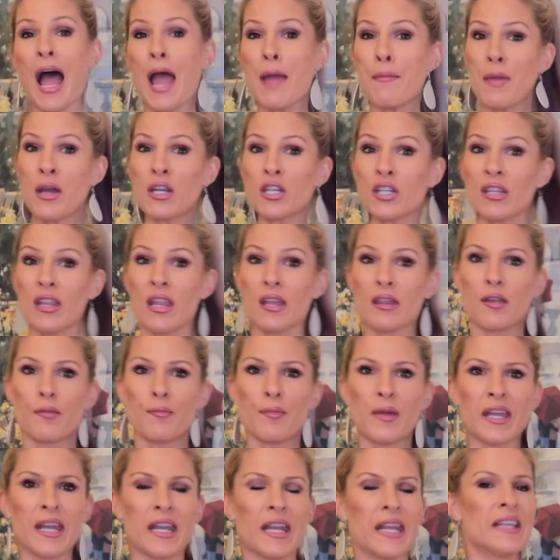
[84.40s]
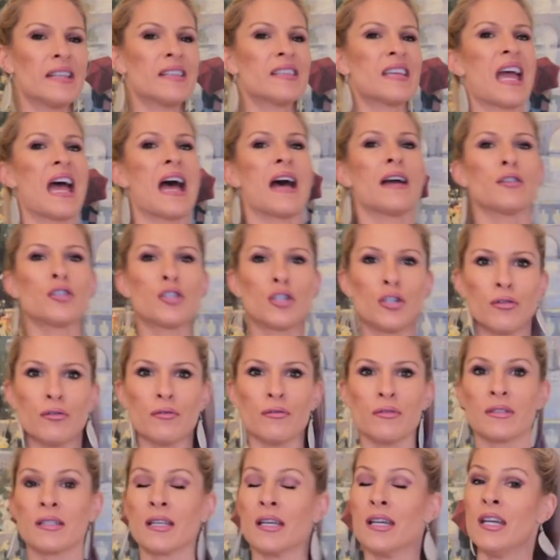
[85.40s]
I mentioned at the beginning,
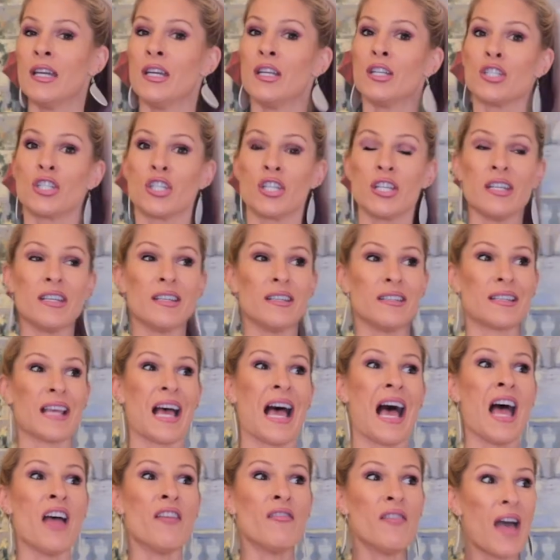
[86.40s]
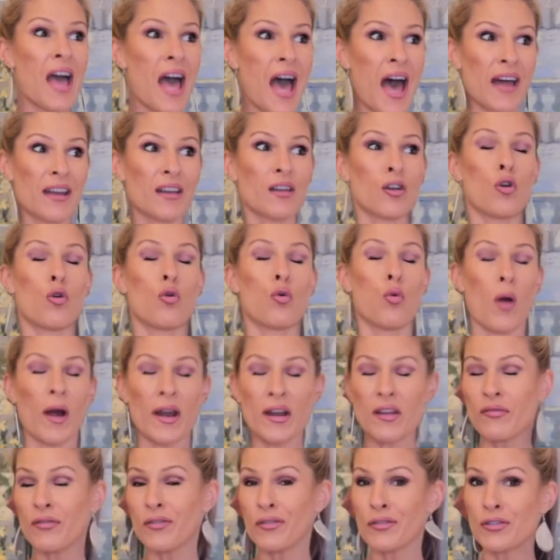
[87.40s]
tattoos. Geez, I've had
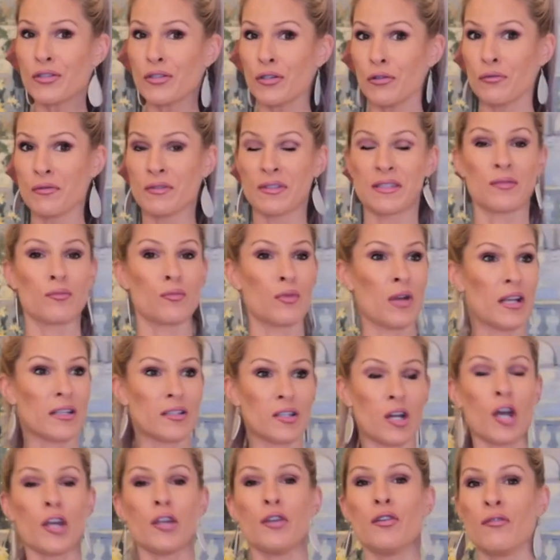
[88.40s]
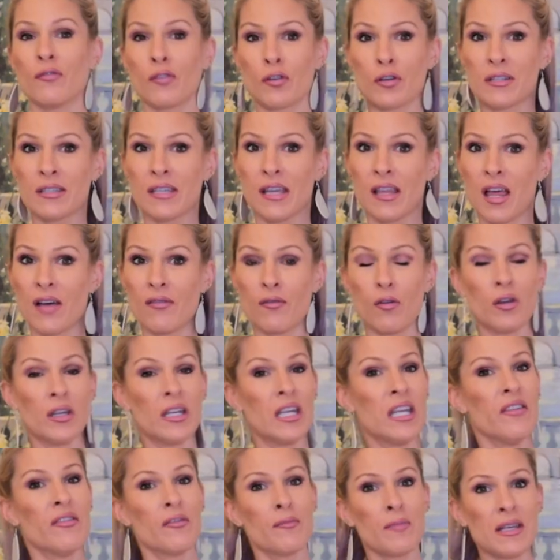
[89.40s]
quite a few students when I taught university level,
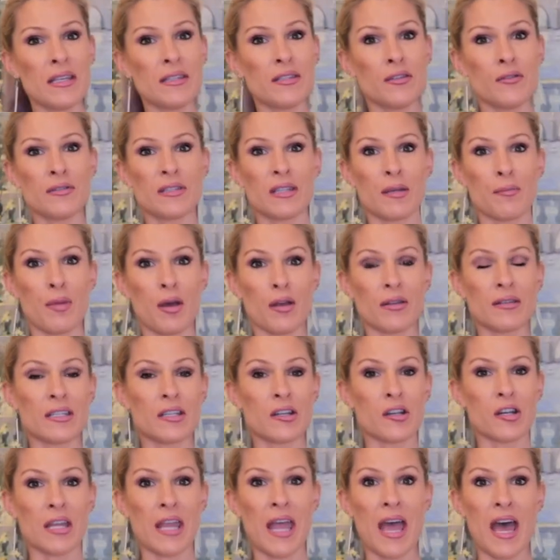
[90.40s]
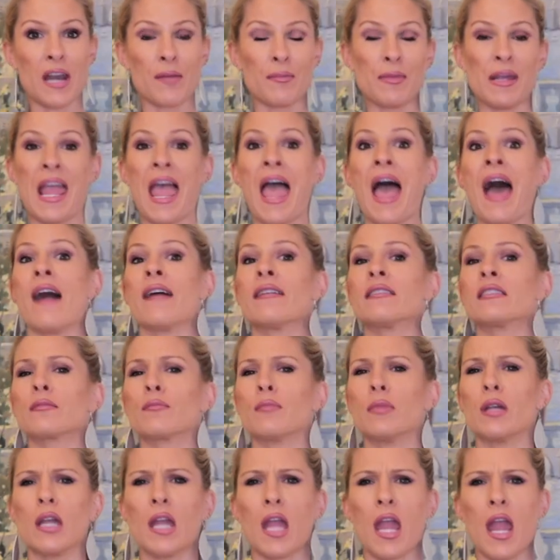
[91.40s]
even my students at Belle Terre Academy ask
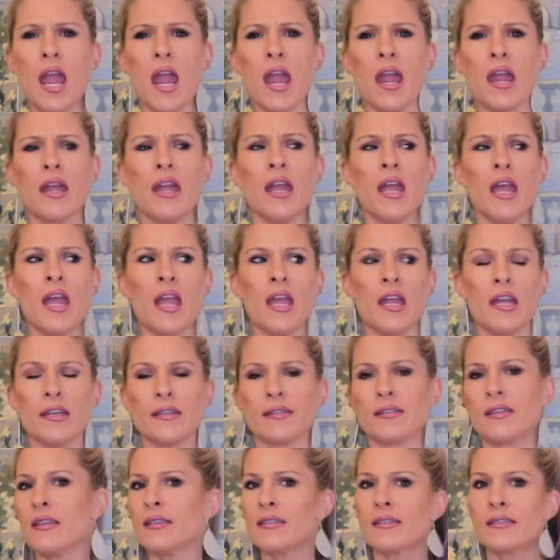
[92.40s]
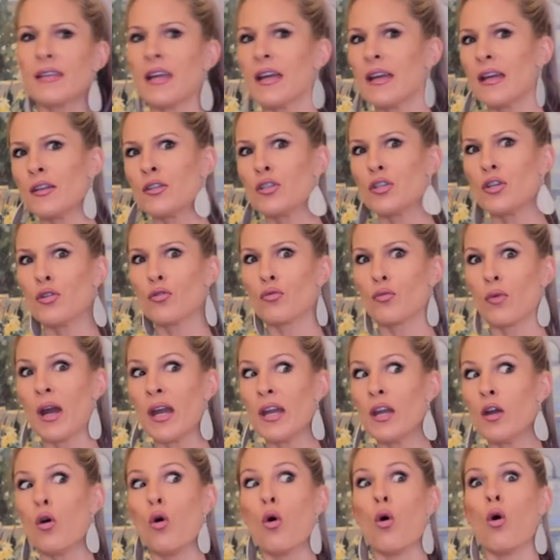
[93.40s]
me, hey, is this tattoo
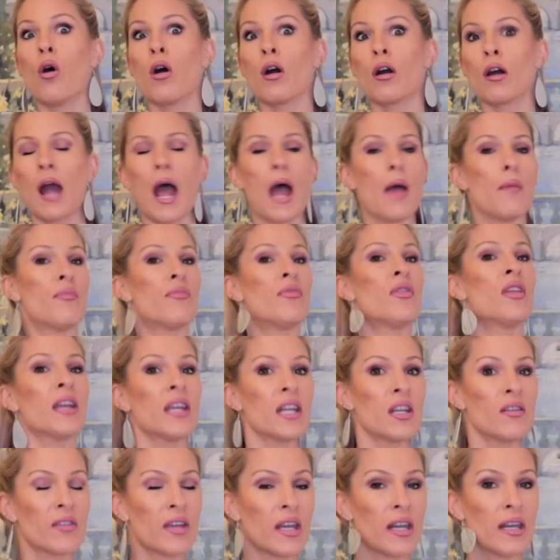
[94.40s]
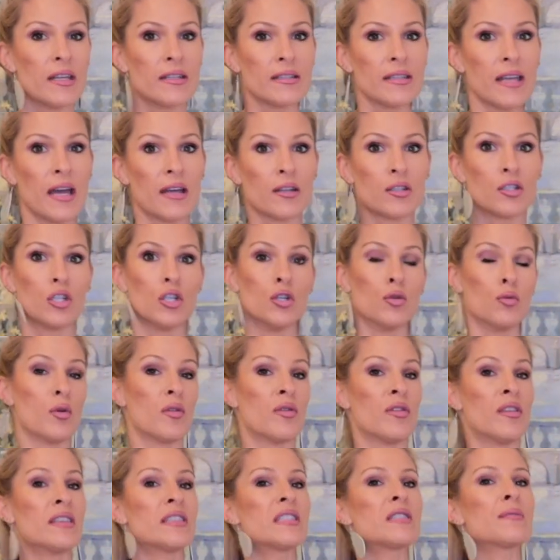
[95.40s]
right? Or I'm thinking of getting a tattoo,
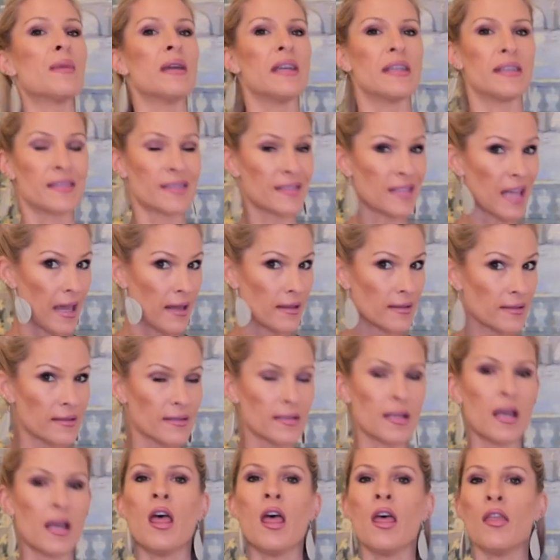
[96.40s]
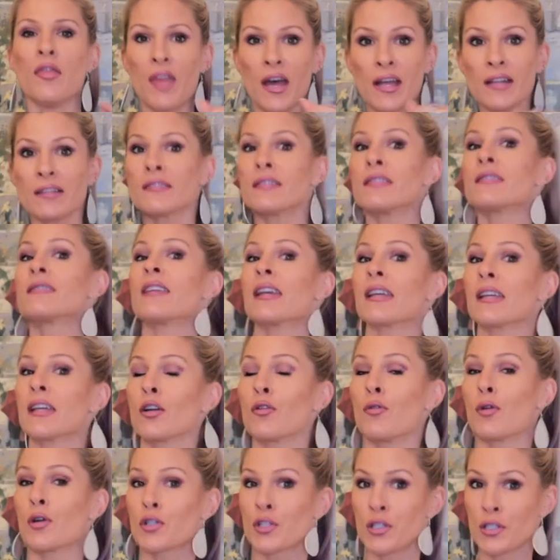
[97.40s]
would this make sense? That's the second
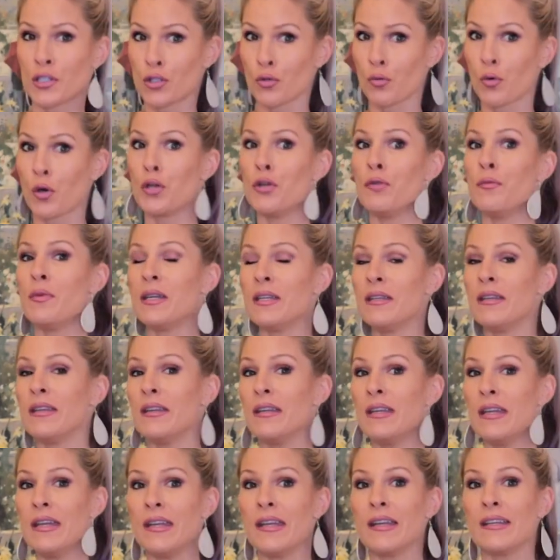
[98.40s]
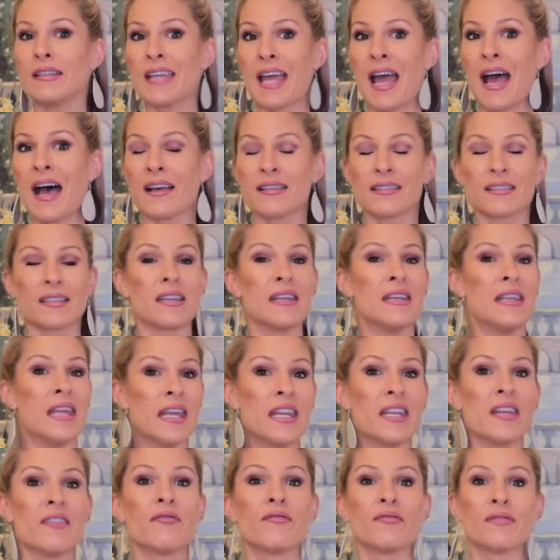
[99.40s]
question, is the one you're needing to ask
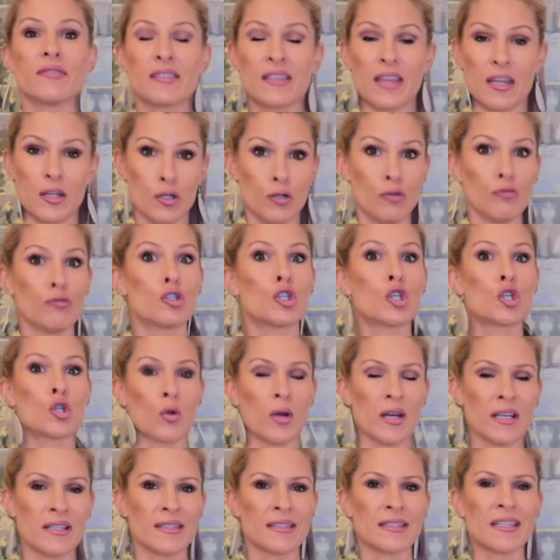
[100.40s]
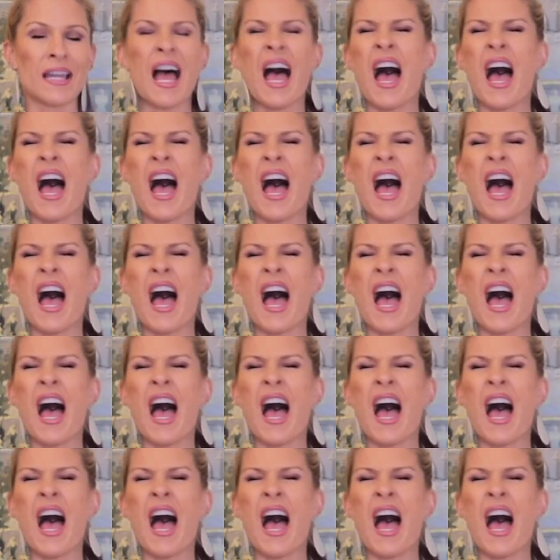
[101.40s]
natives that you trust.